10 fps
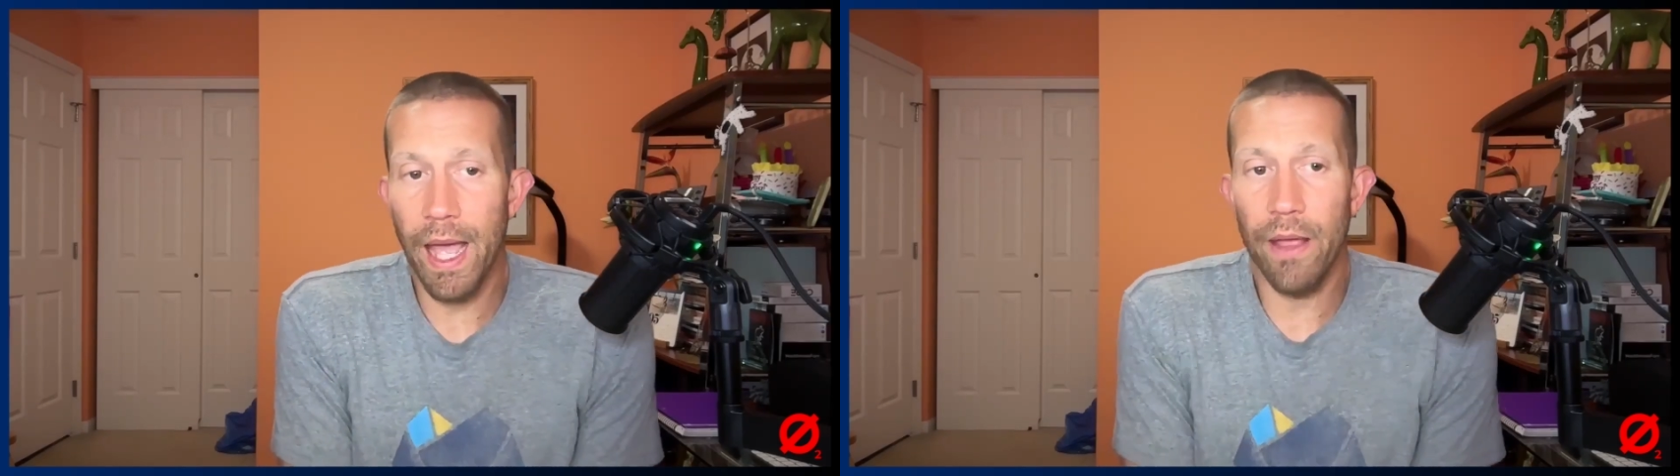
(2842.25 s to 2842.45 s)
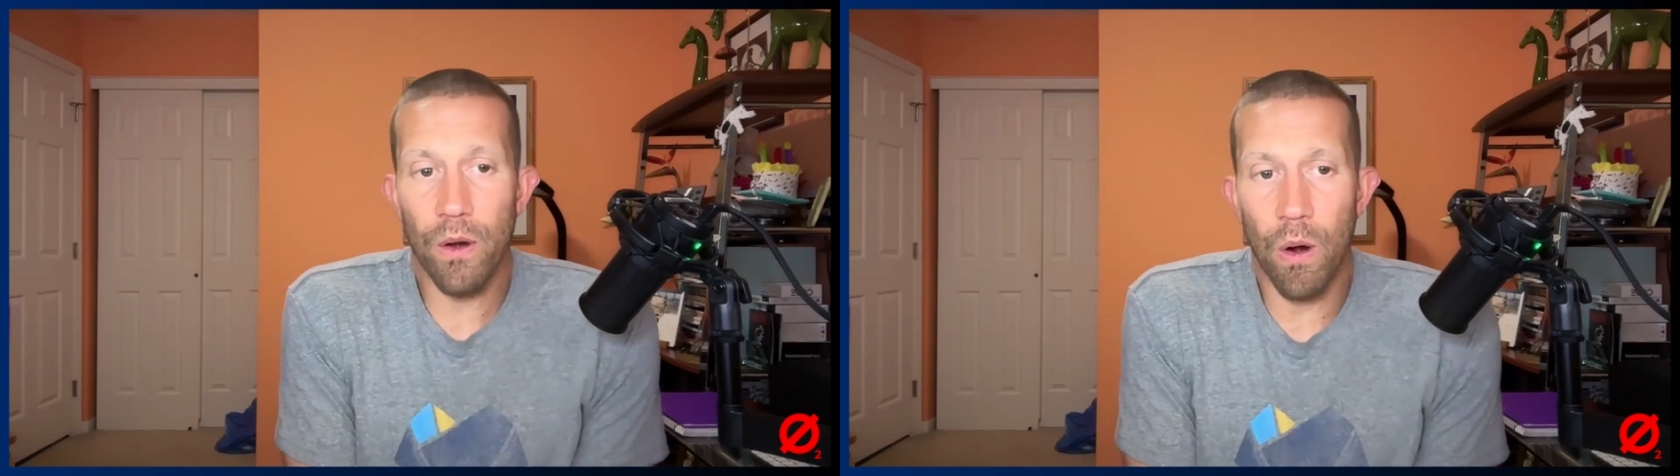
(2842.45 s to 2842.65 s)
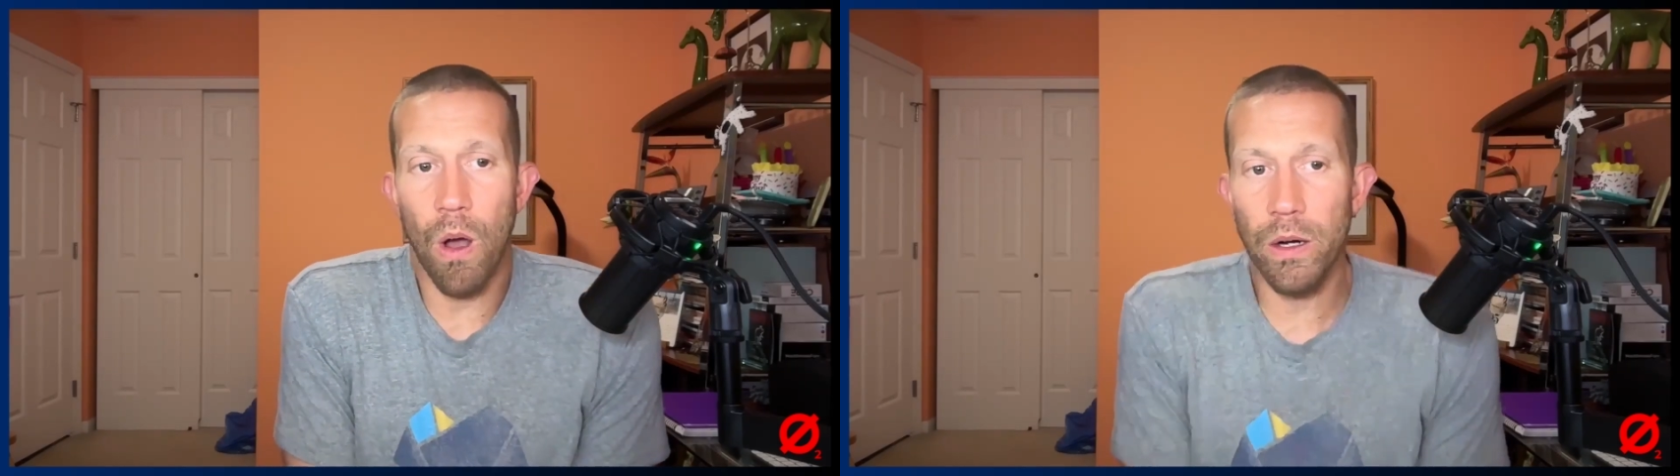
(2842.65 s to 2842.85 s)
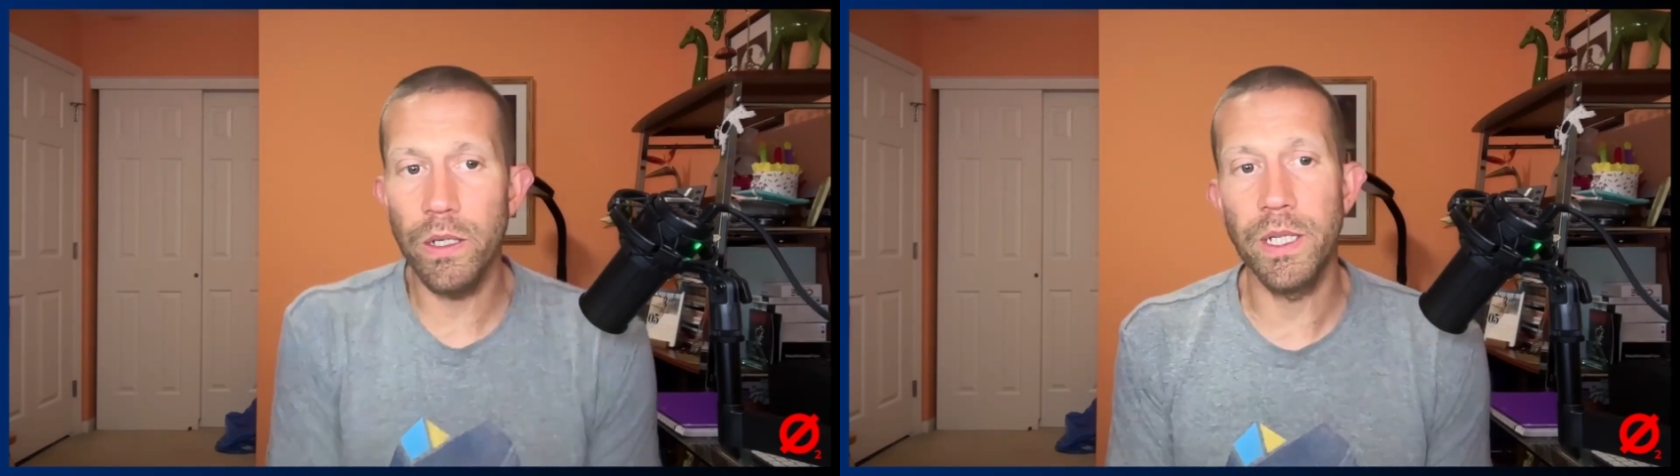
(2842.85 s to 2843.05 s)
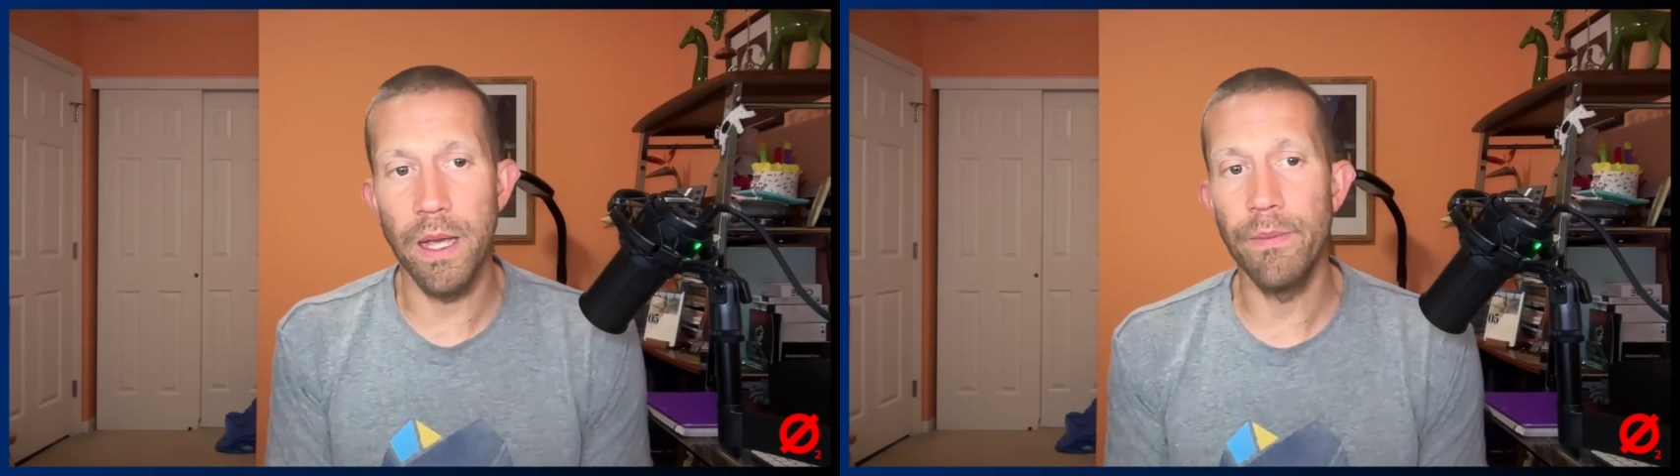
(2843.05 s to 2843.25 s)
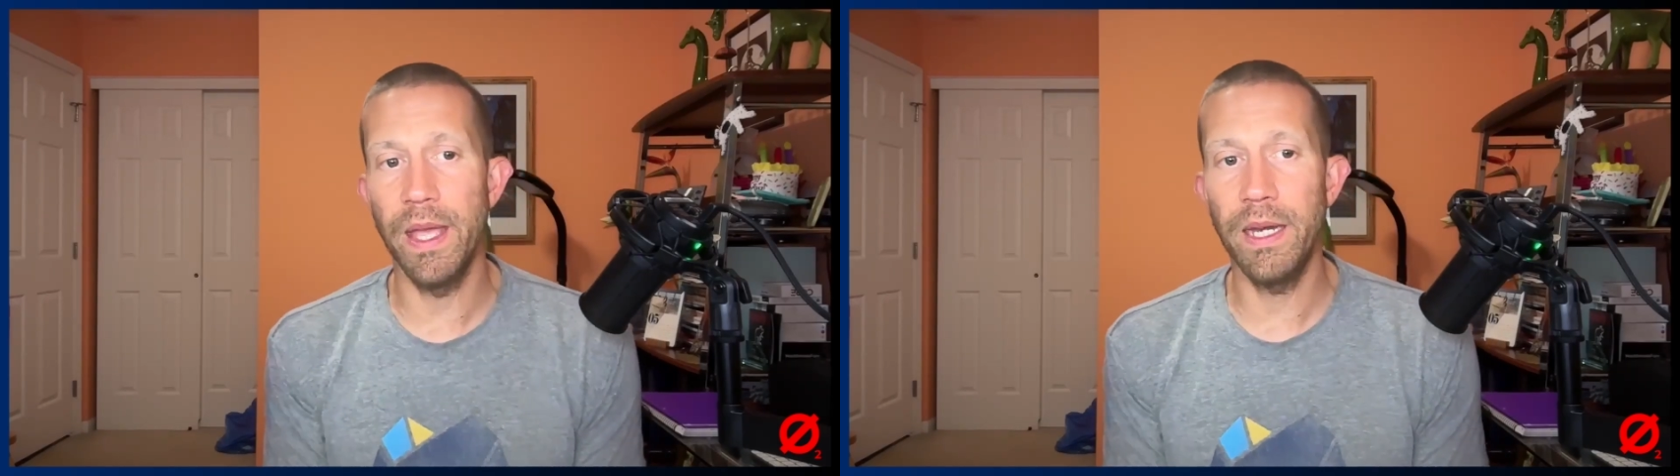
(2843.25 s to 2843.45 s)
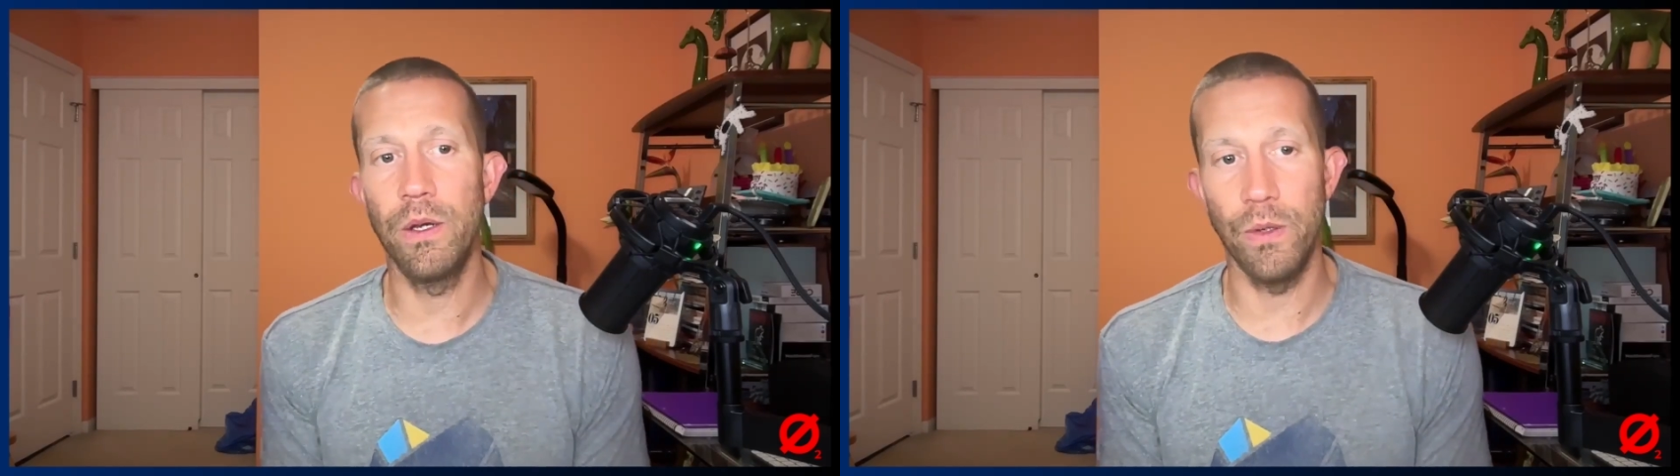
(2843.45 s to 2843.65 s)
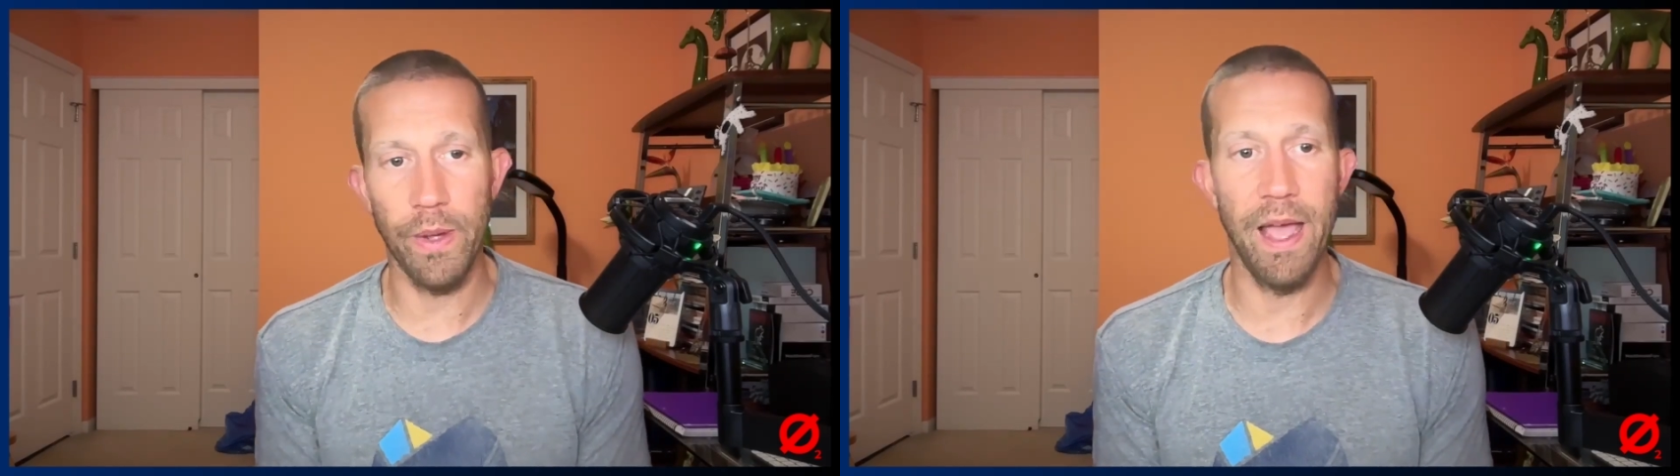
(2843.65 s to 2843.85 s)
there are some that
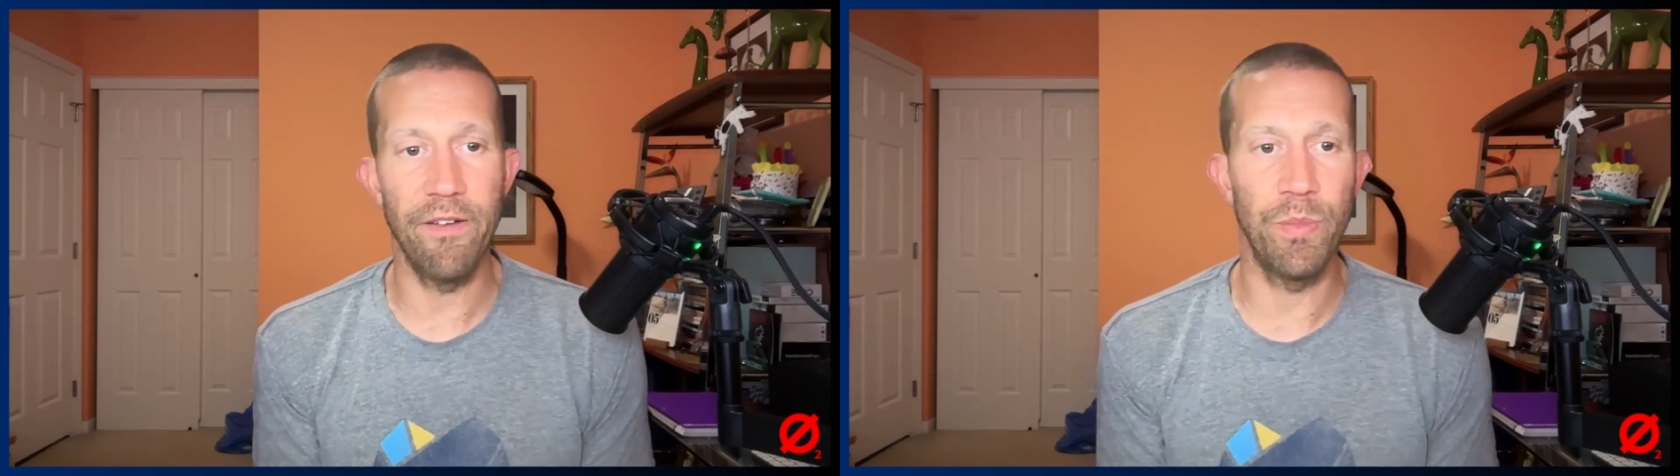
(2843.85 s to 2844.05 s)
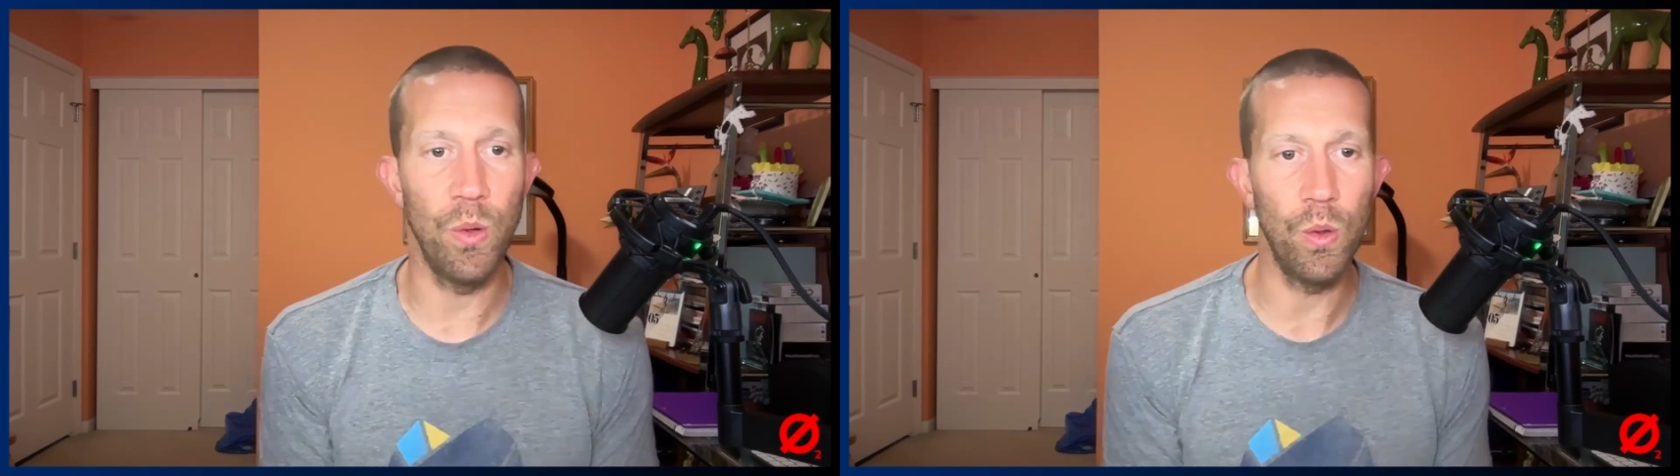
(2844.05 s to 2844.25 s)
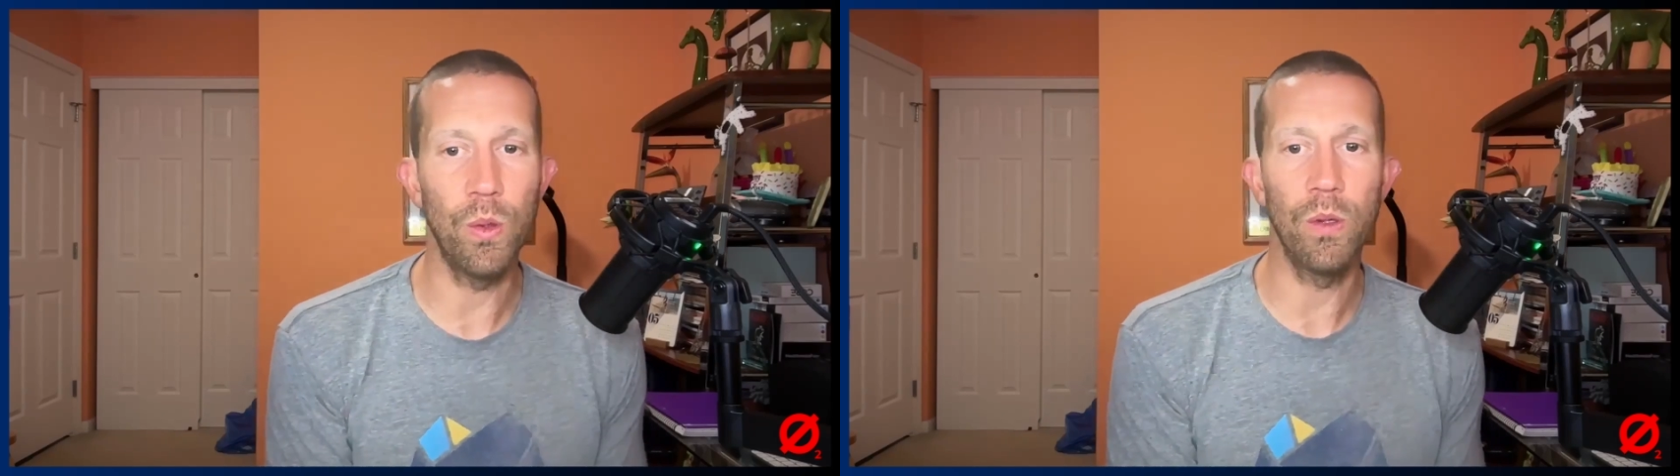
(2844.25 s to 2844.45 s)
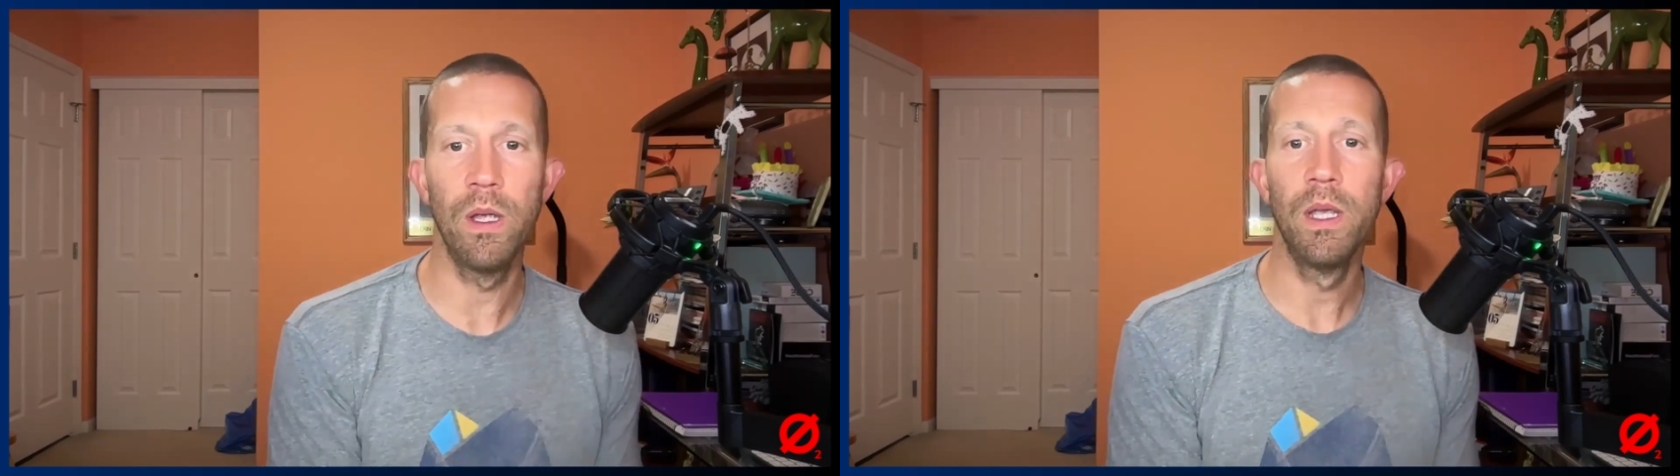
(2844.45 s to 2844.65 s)
do have pool